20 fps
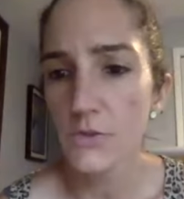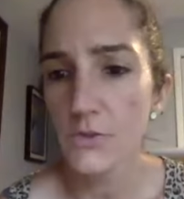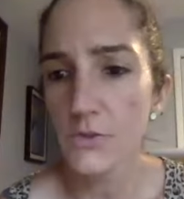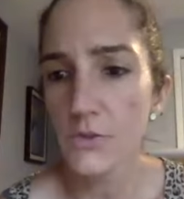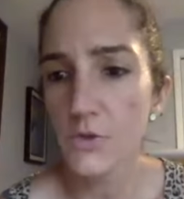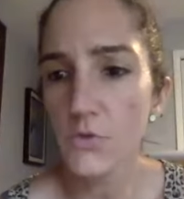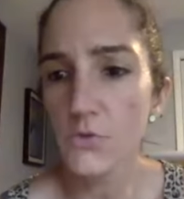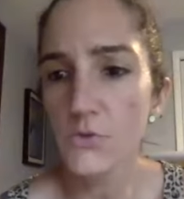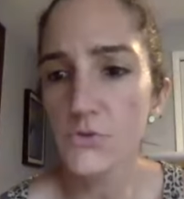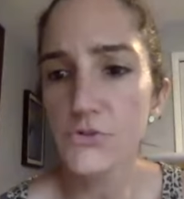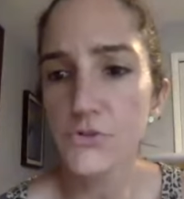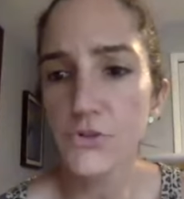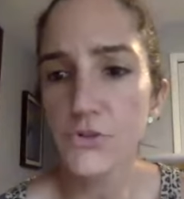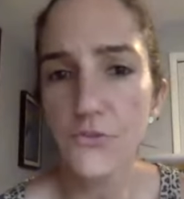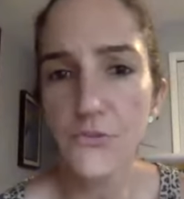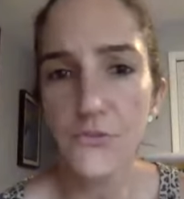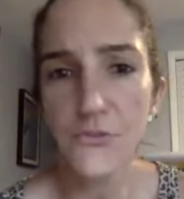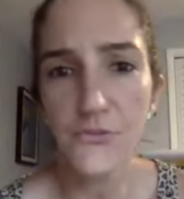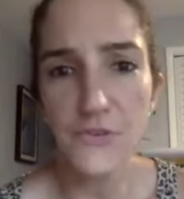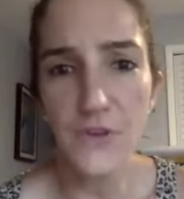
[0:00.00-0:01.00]
"Those are
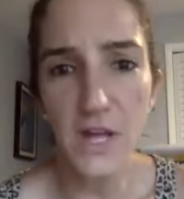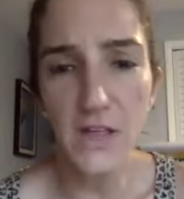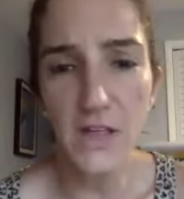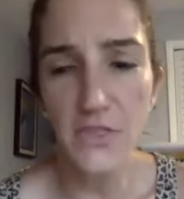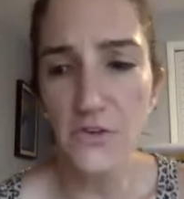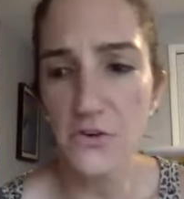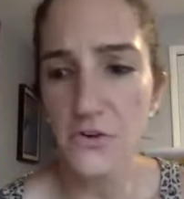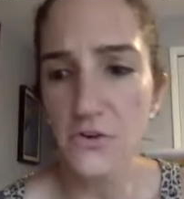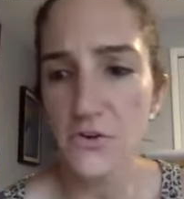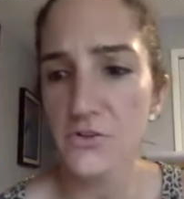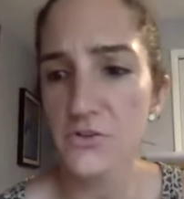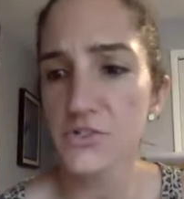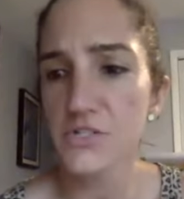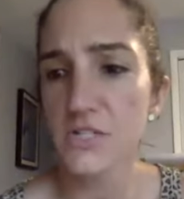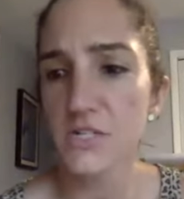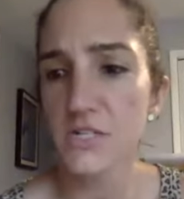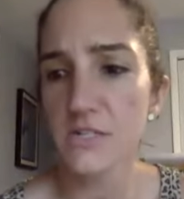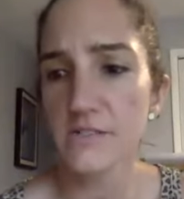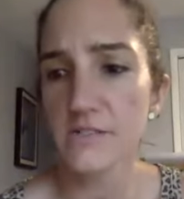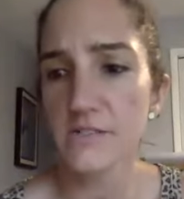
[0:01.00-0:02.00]
feathers,"
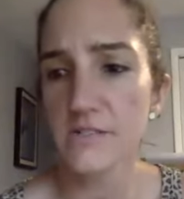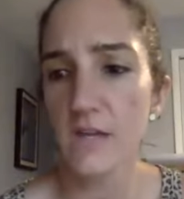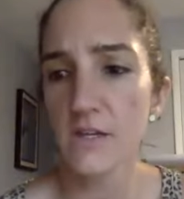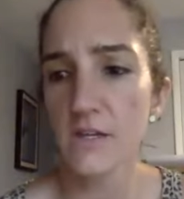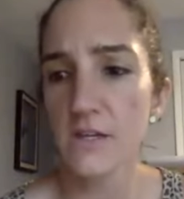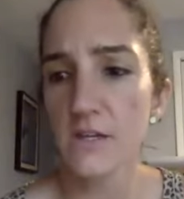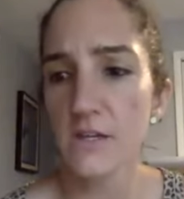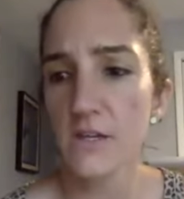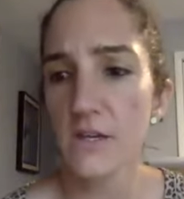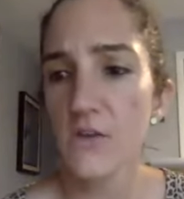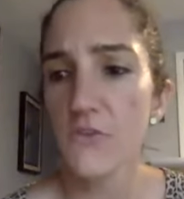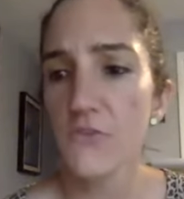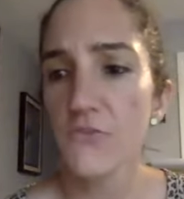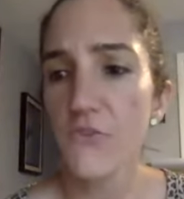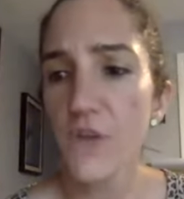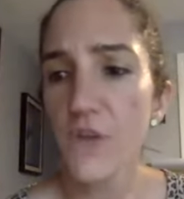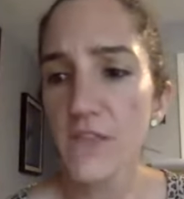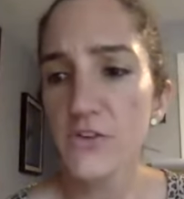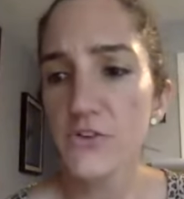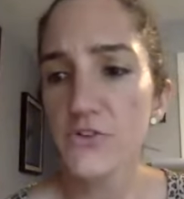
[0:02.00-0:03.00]
he said.
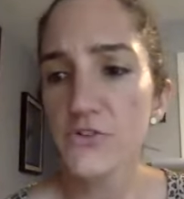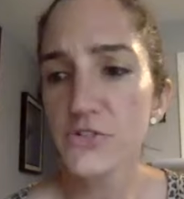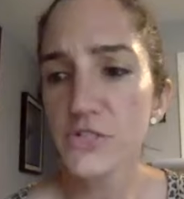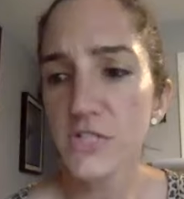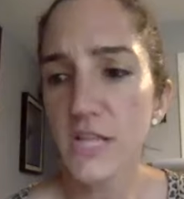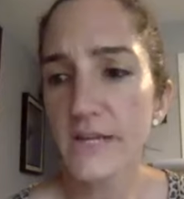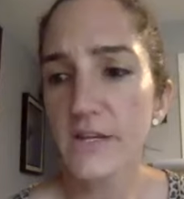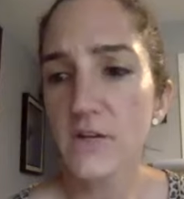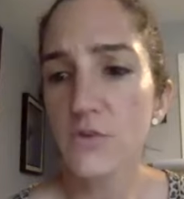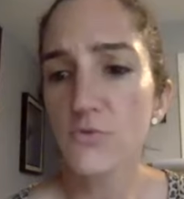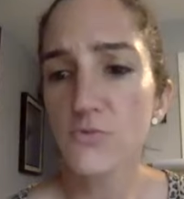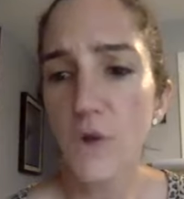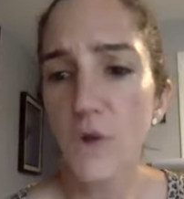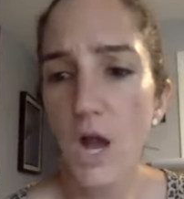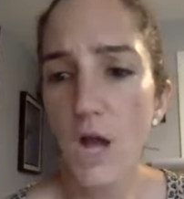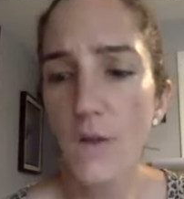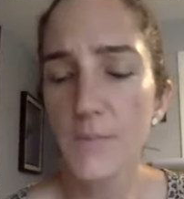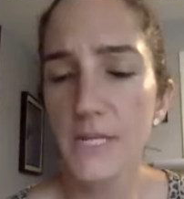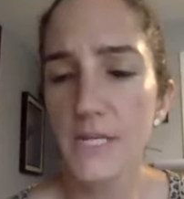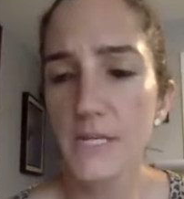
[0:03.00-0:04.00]
"Feathers like a
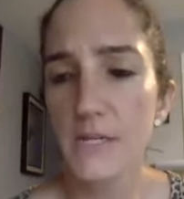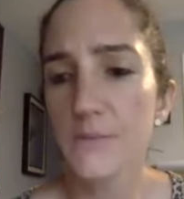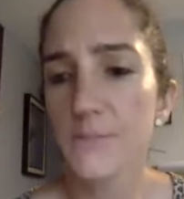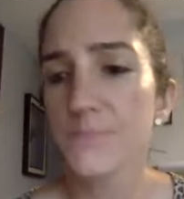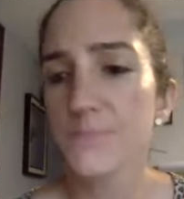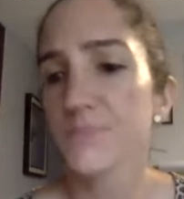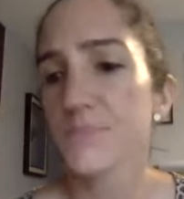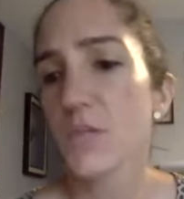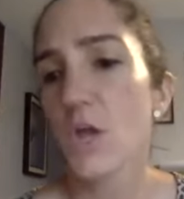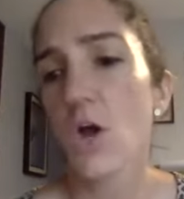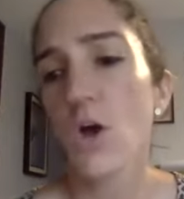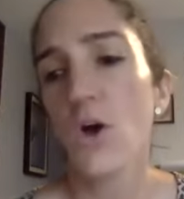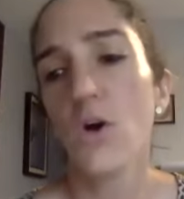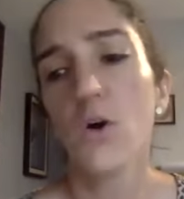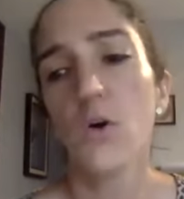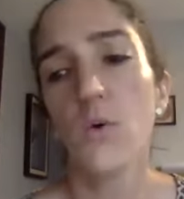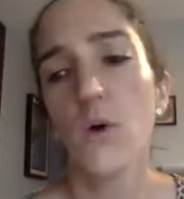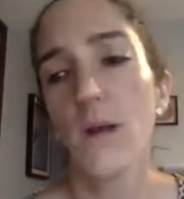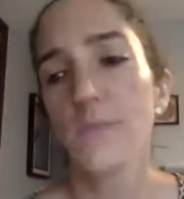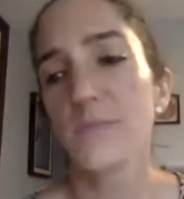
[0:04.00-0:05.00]
robin."
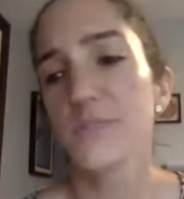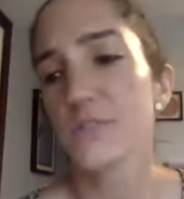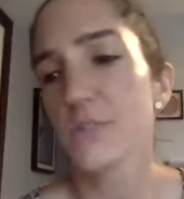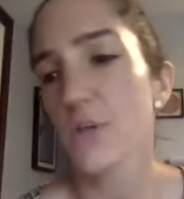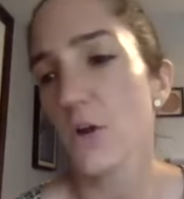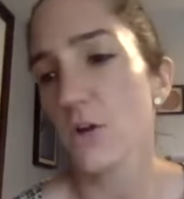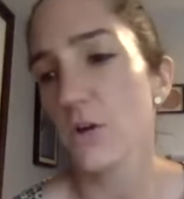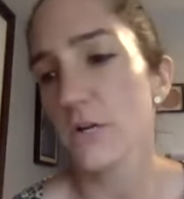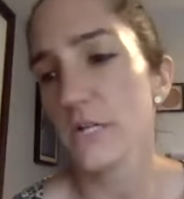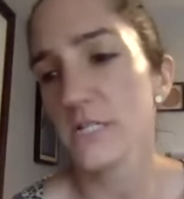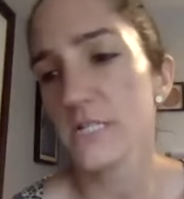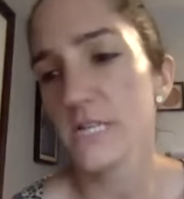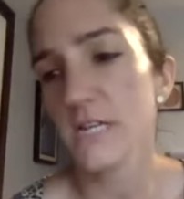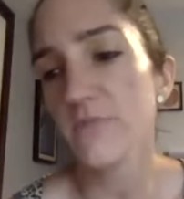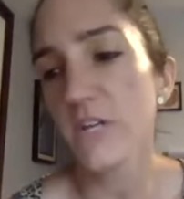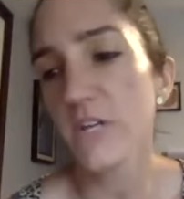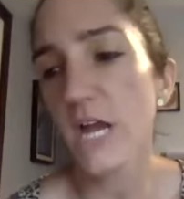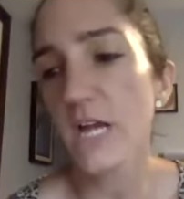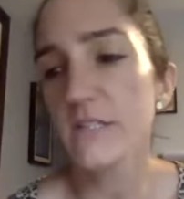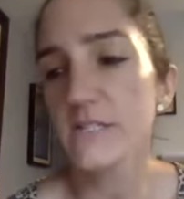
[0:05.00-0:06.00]
"Oh, I'm sorry,
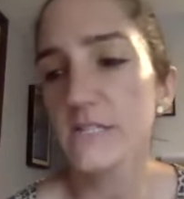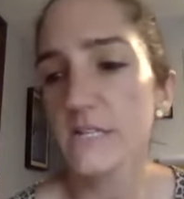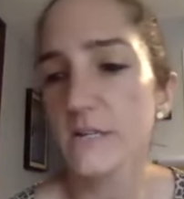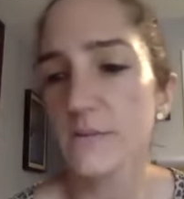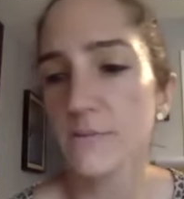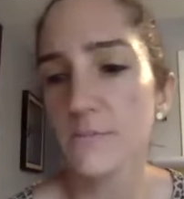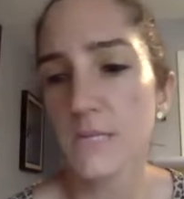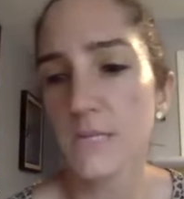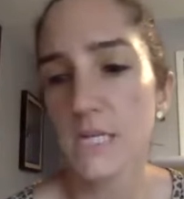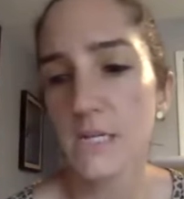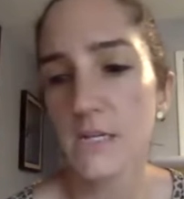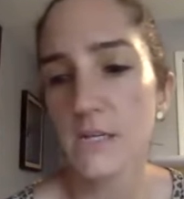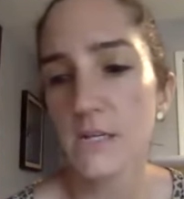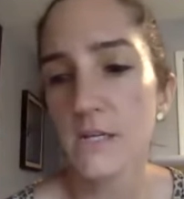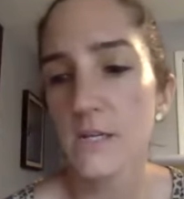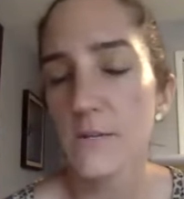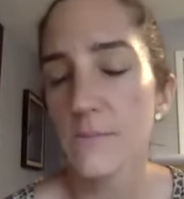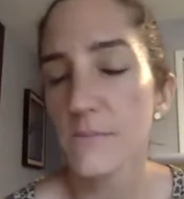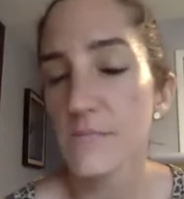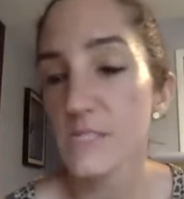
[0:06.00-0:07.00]
Davy, I didn't mean."
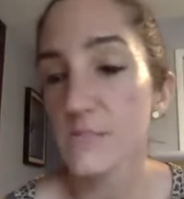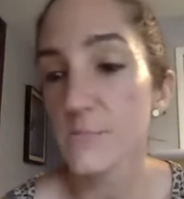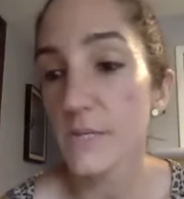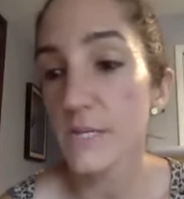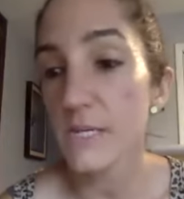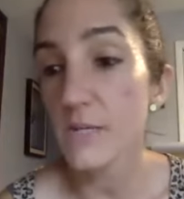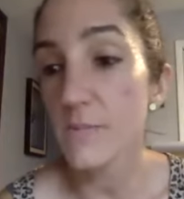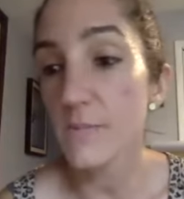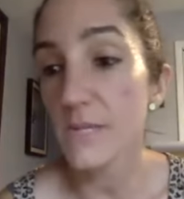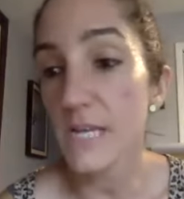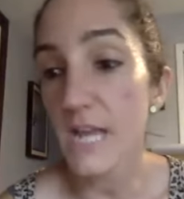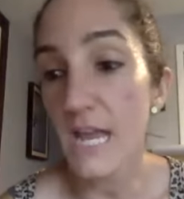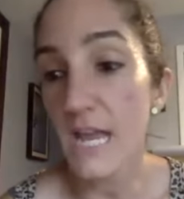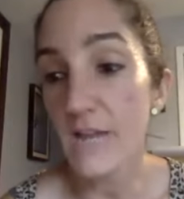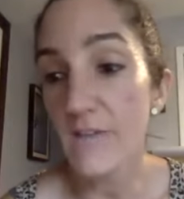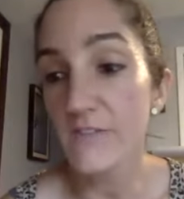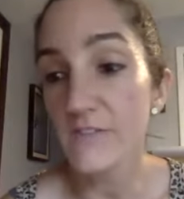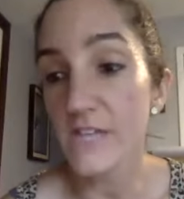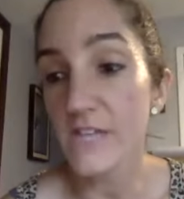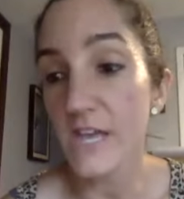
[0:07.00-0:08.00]
Miss Binny
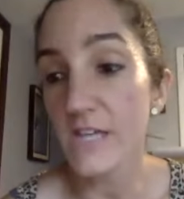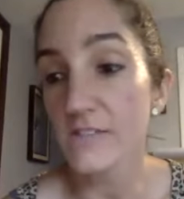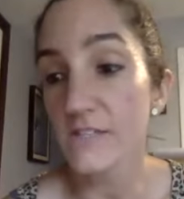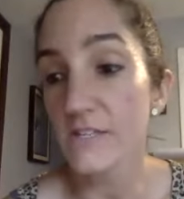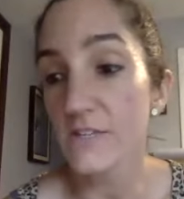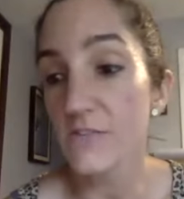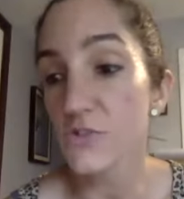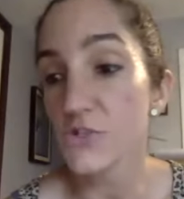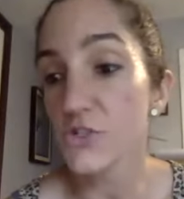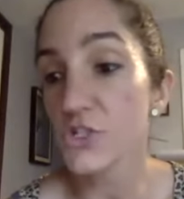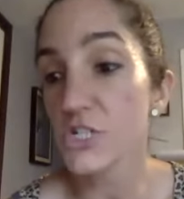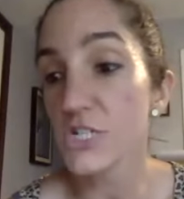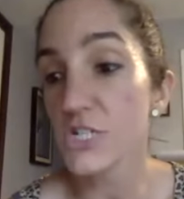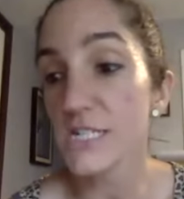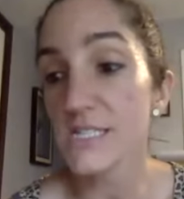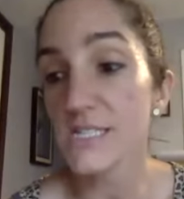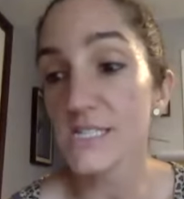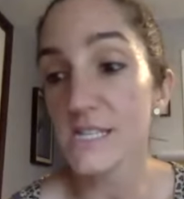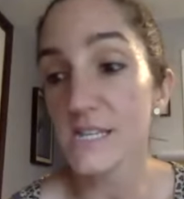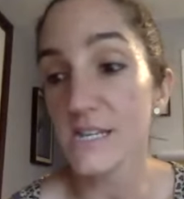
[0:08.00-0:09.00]
behaved as if
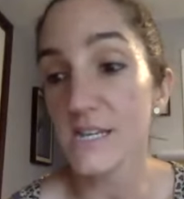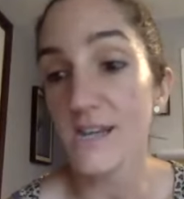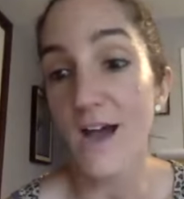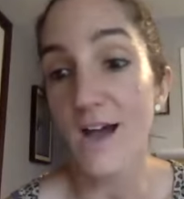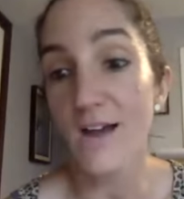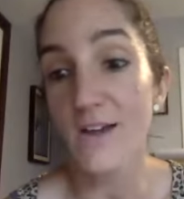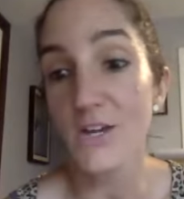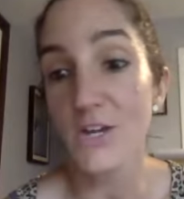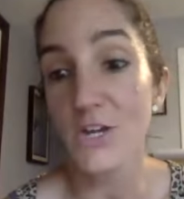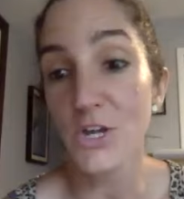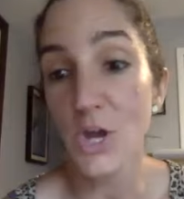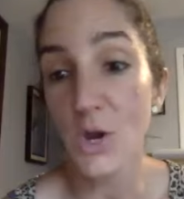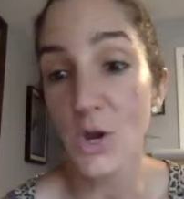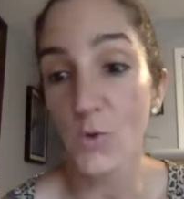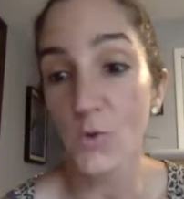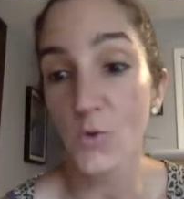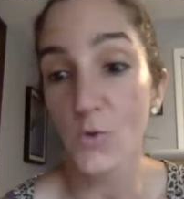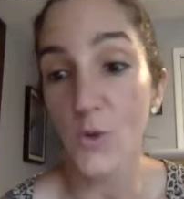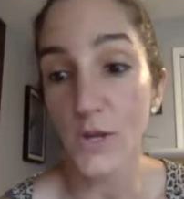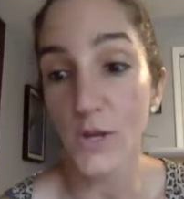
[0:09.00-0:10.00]
she did not
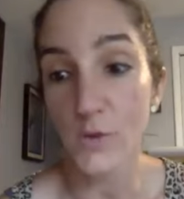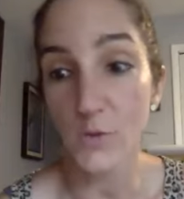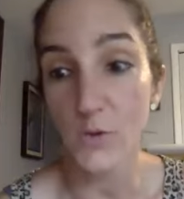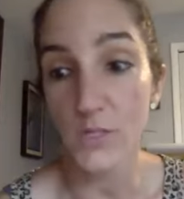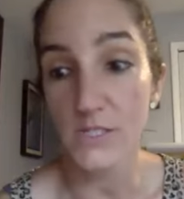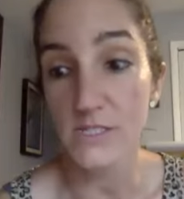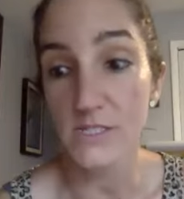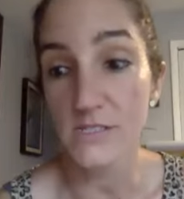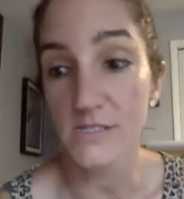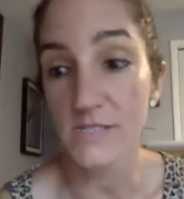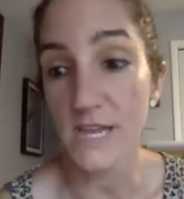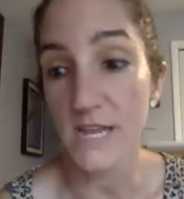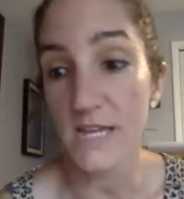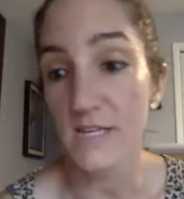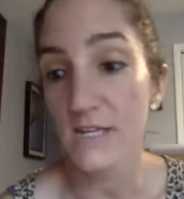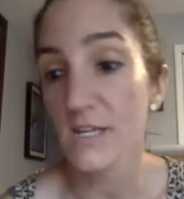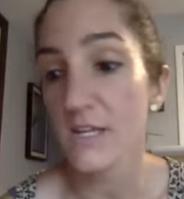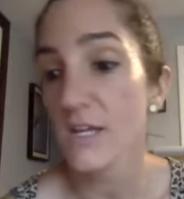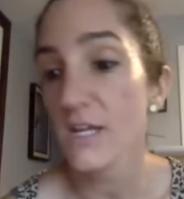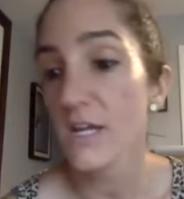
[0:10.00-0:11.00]
know quite what to say.